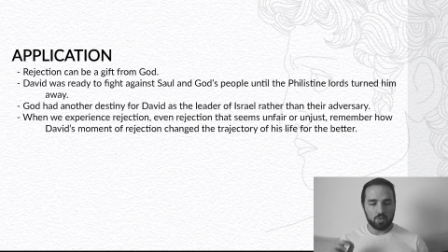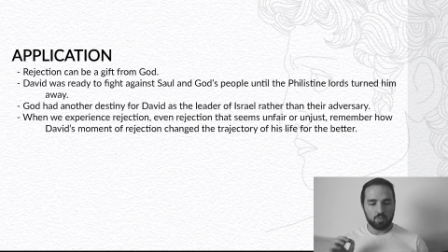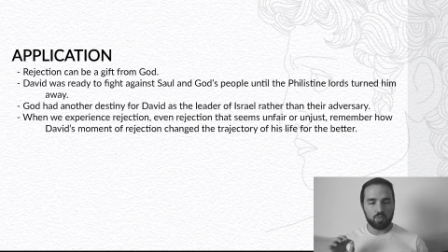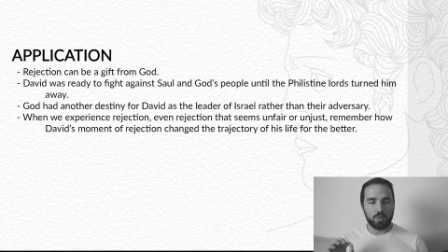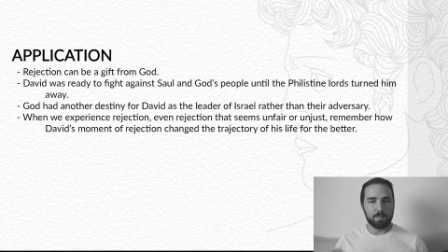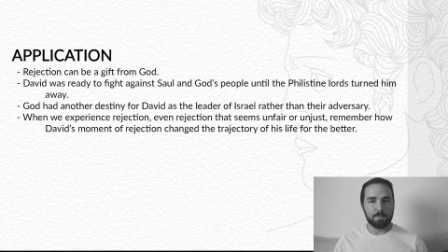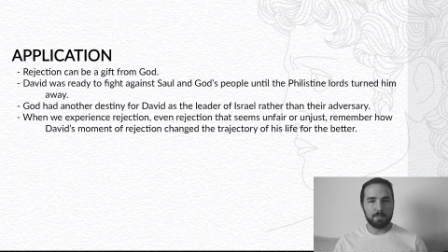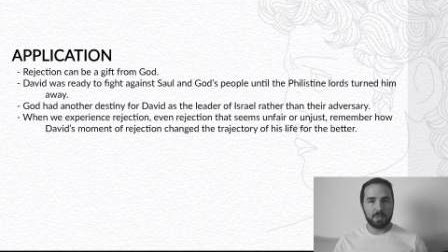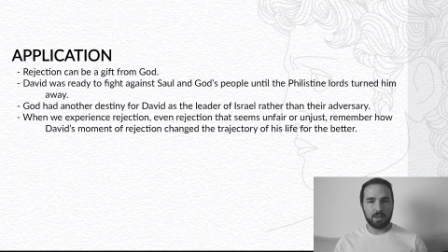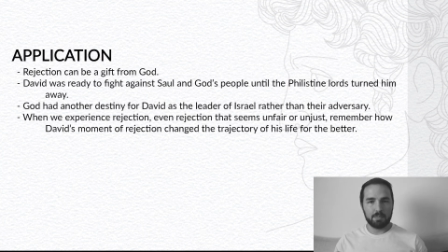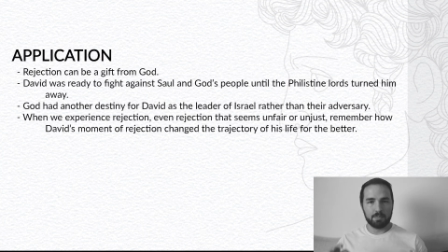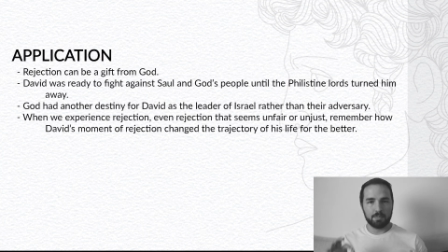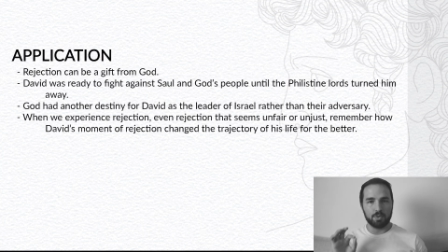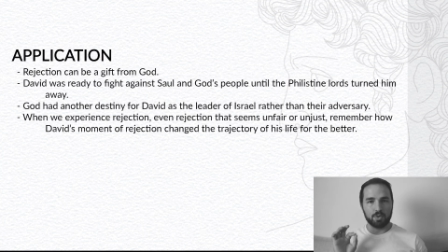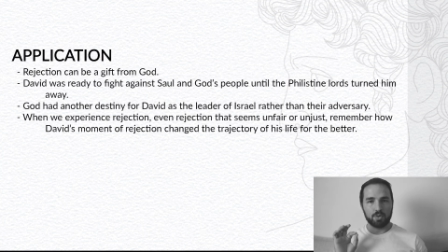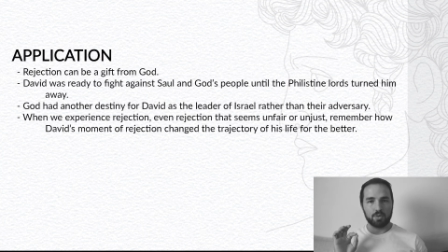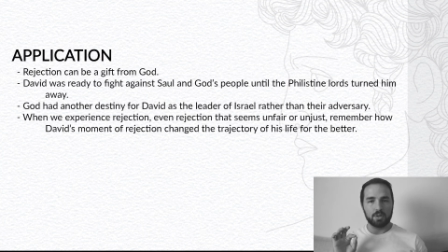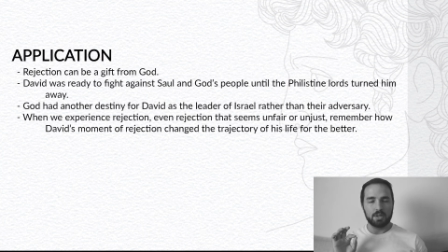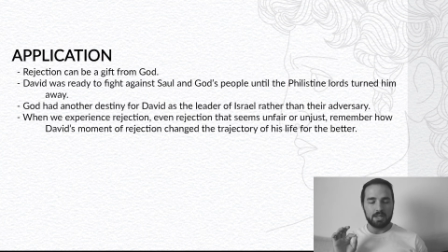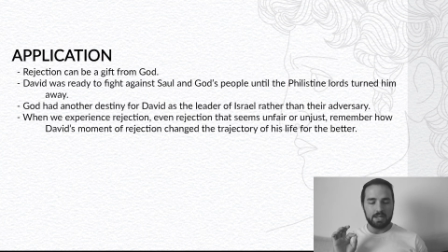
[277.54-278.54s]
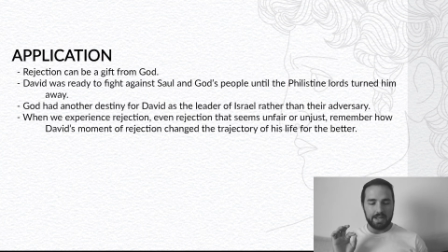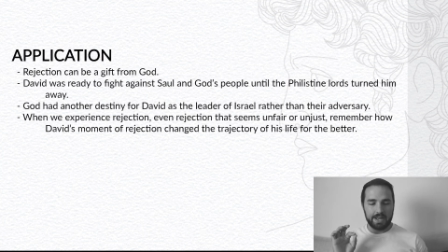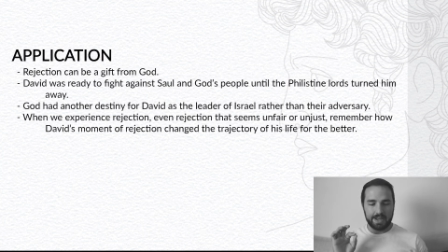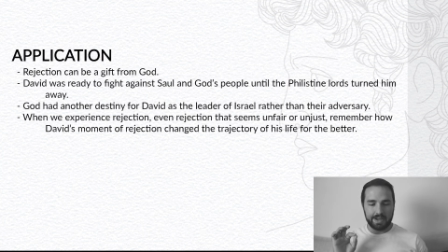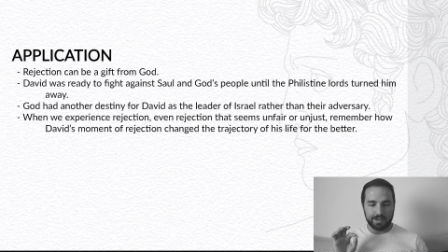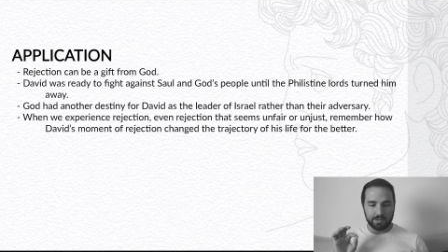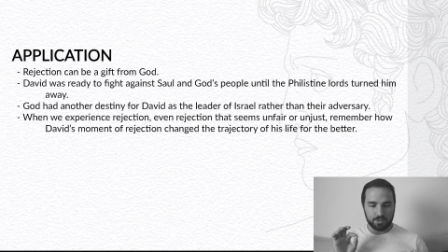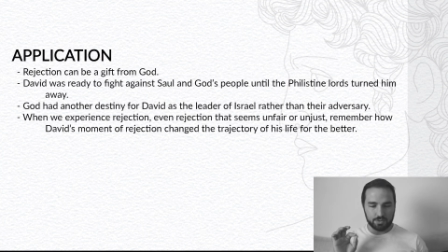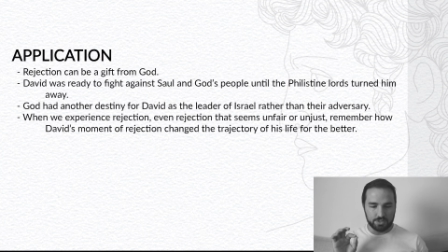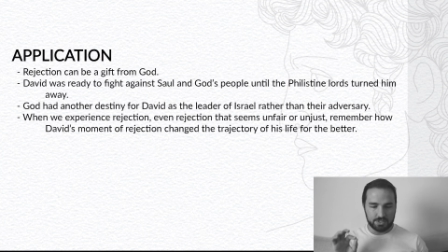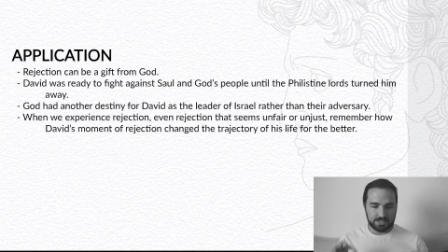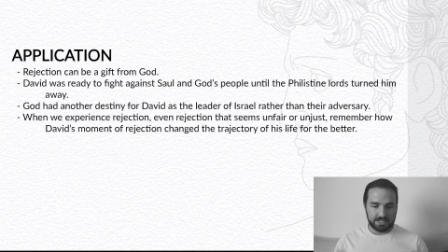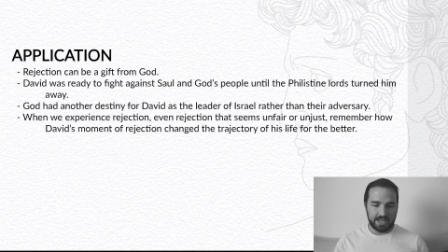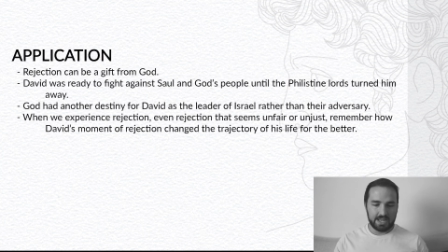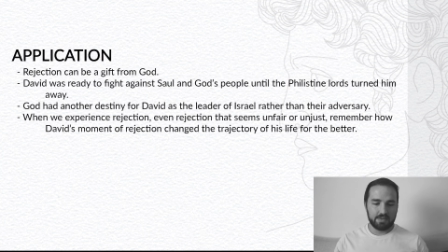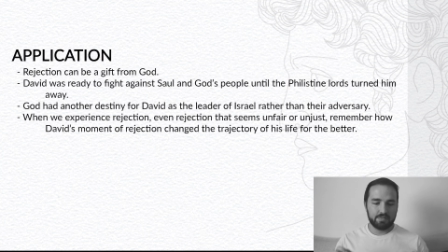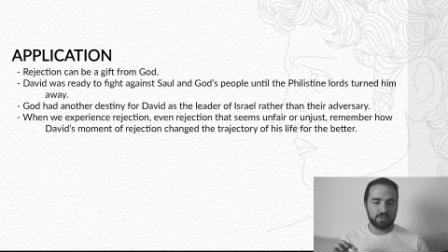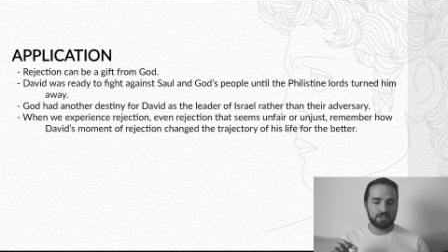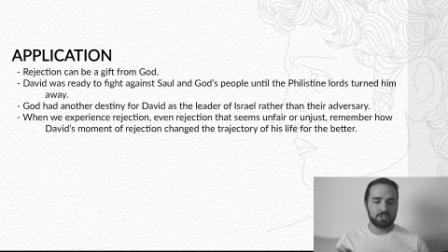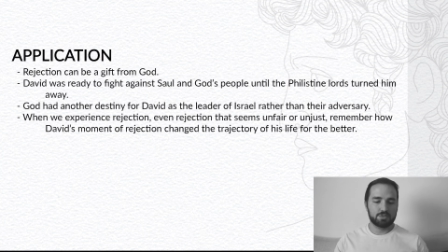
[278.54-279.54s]
remember how
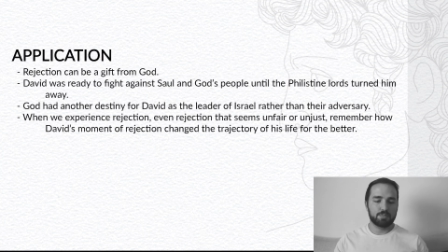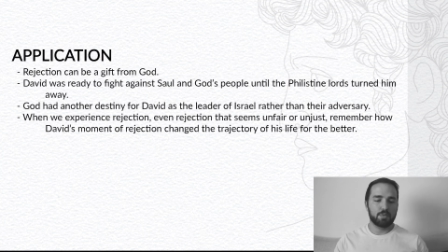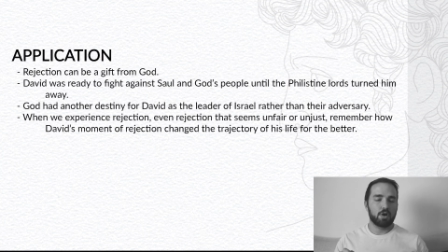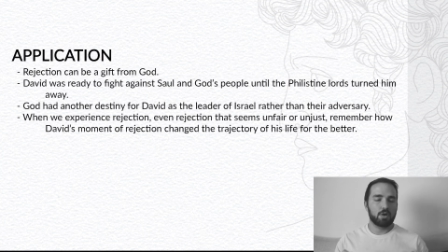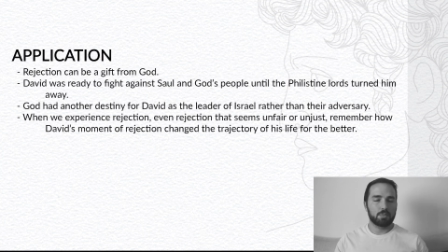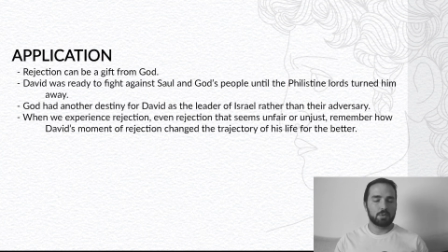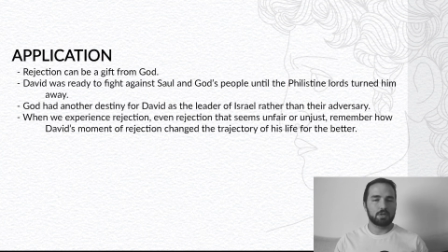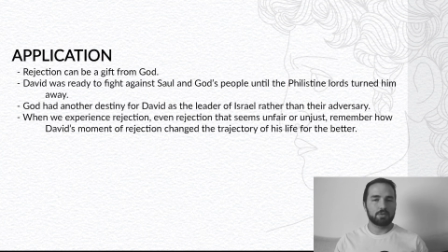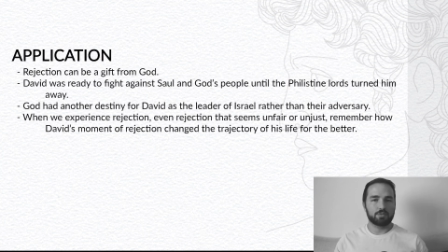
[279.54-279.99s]
David's moment